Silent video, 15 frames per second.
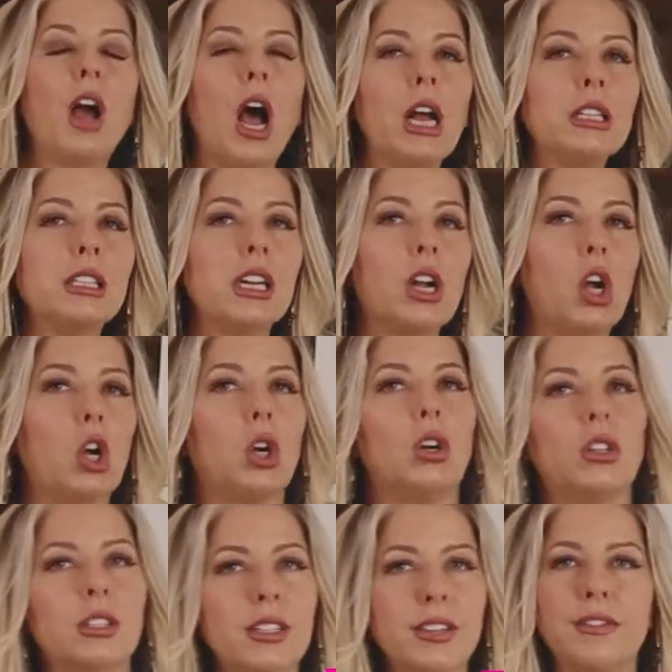got to
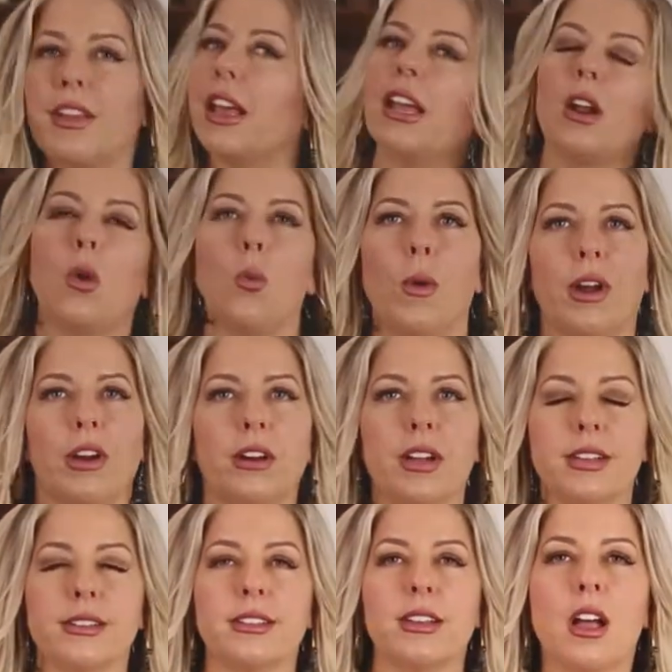cultivate
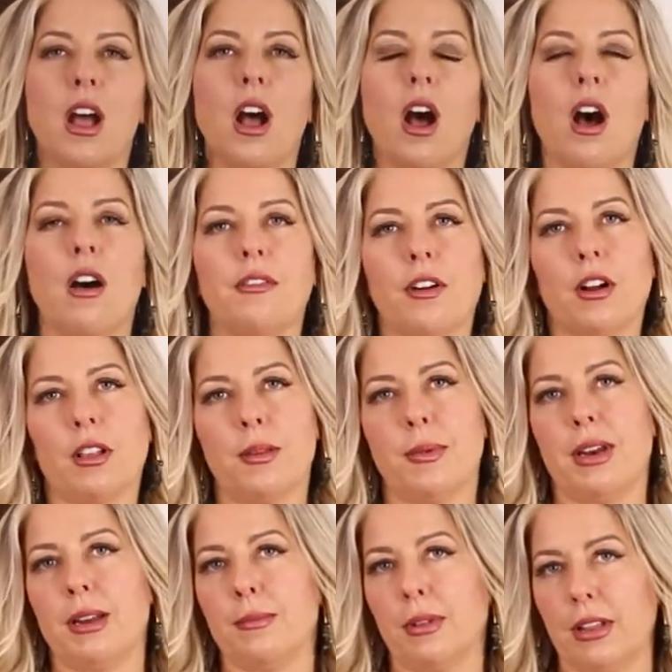awareness of our
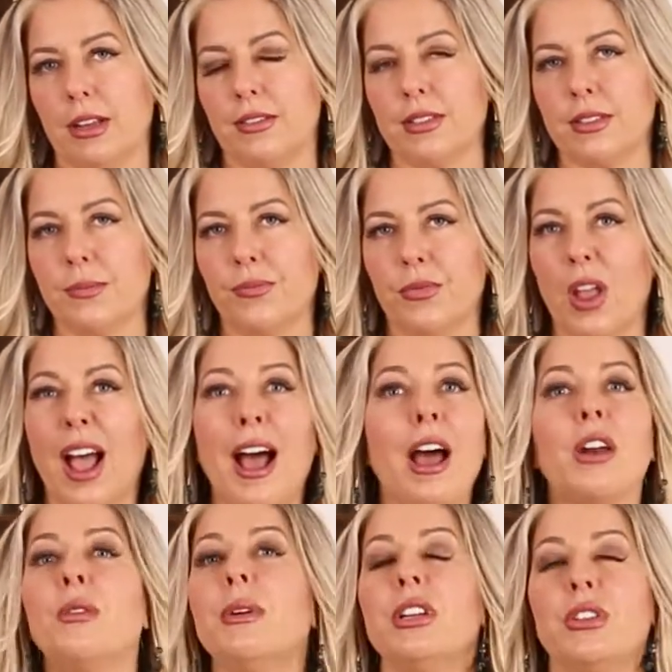limiting beliefs.
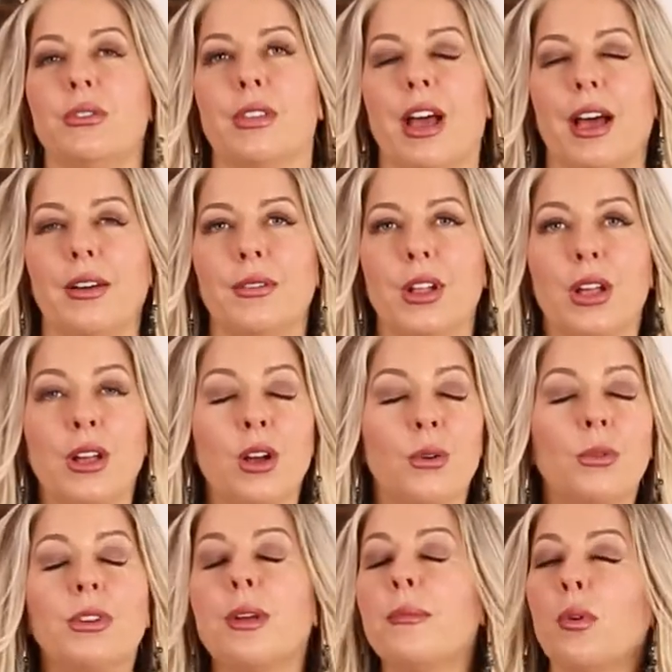How do we do that?
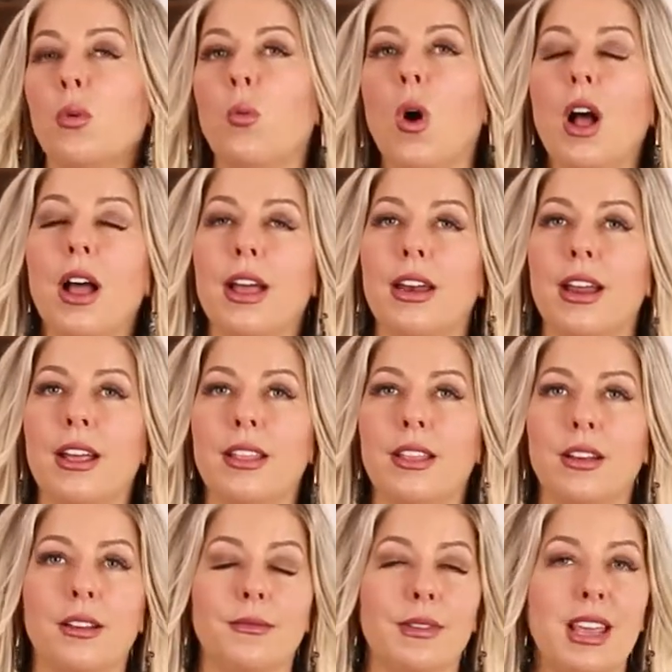Well, number one,
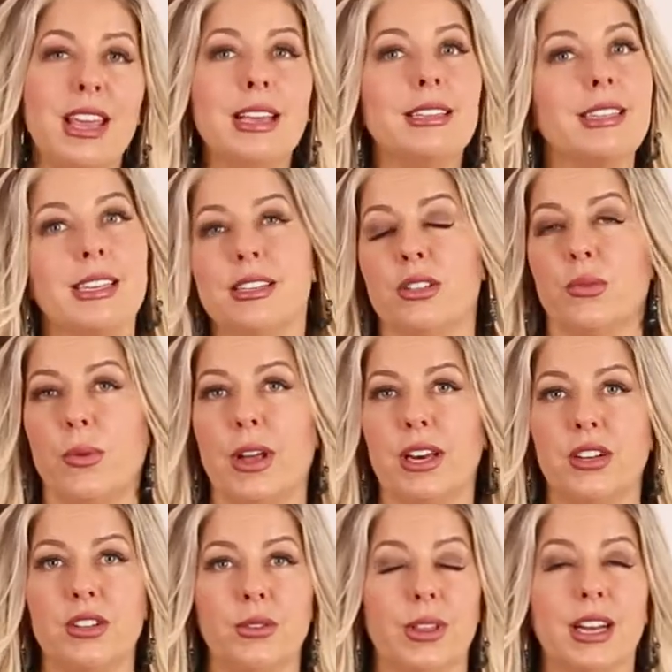the easiest way
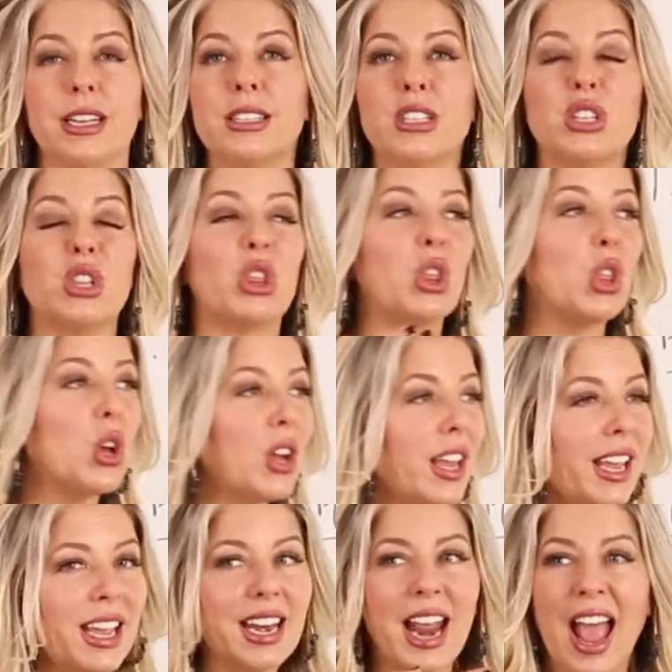to do that is to
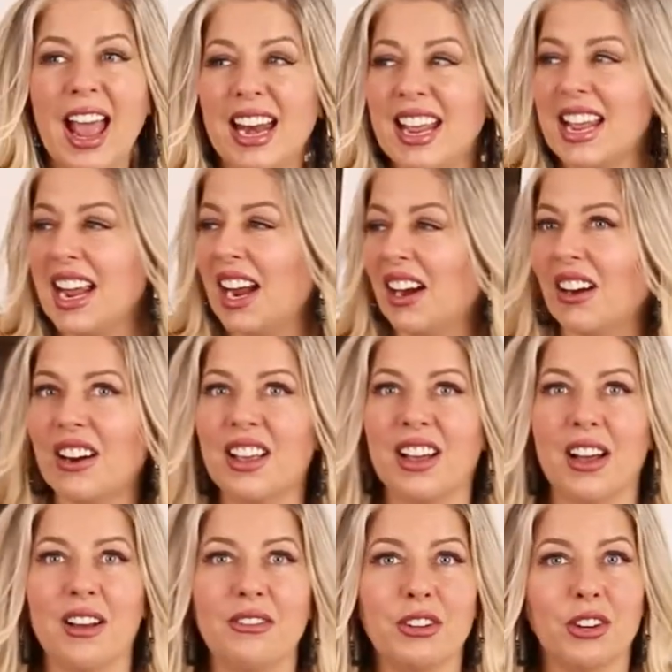look in any
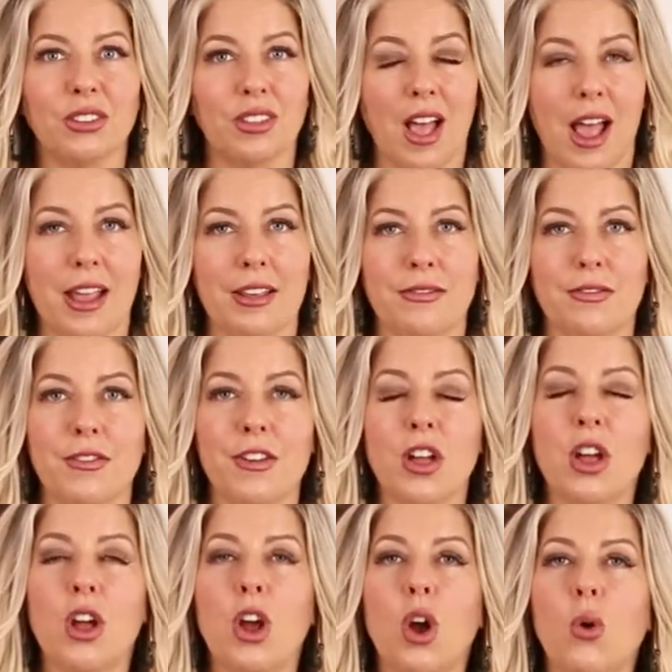area of your life
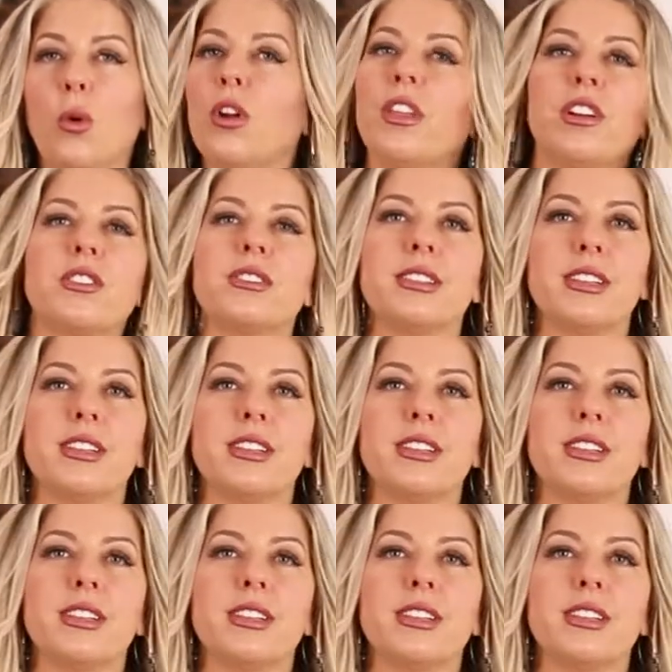where there's